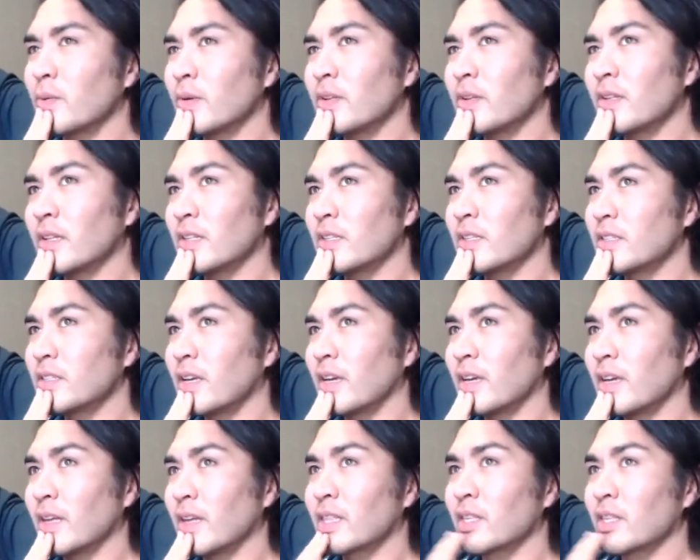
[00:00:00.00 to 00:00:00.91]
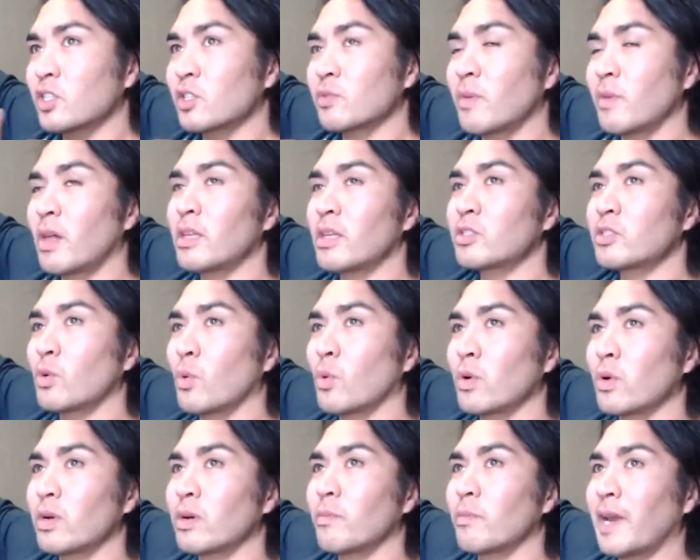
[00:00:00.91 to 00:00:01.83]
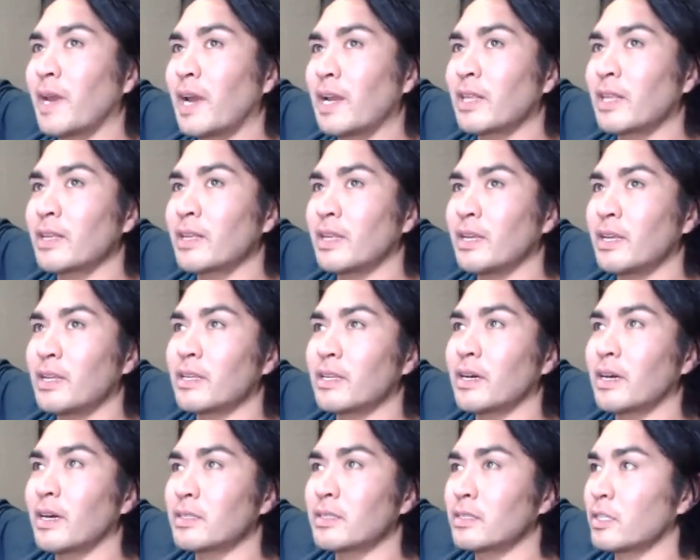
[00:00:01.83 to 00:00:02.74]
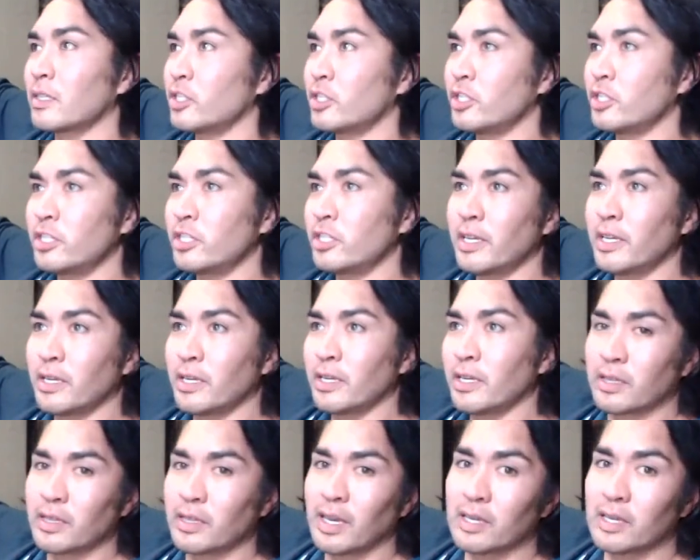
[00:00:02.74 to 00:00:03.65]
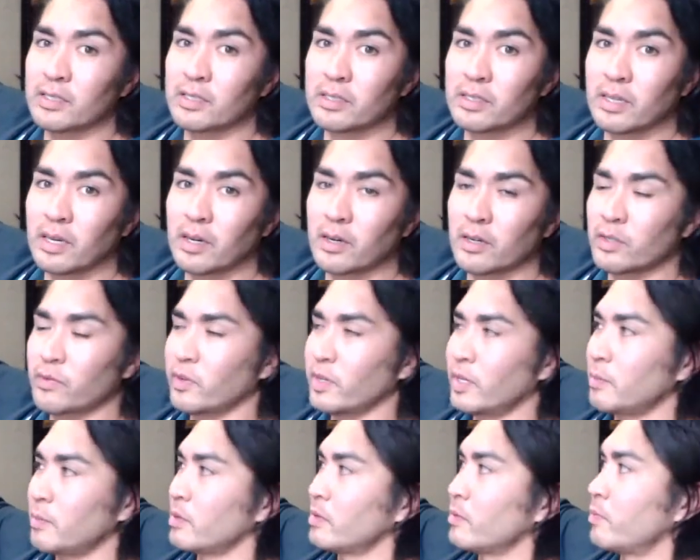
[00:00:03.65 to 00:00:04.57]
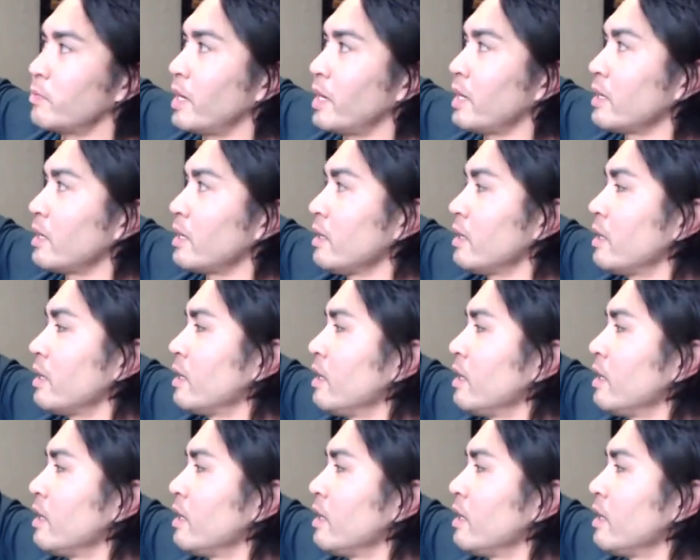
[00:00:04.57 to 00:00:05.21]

what did it say? Like the smallest oil painting that he does is a G. It's a thousand dollars for him to paint it.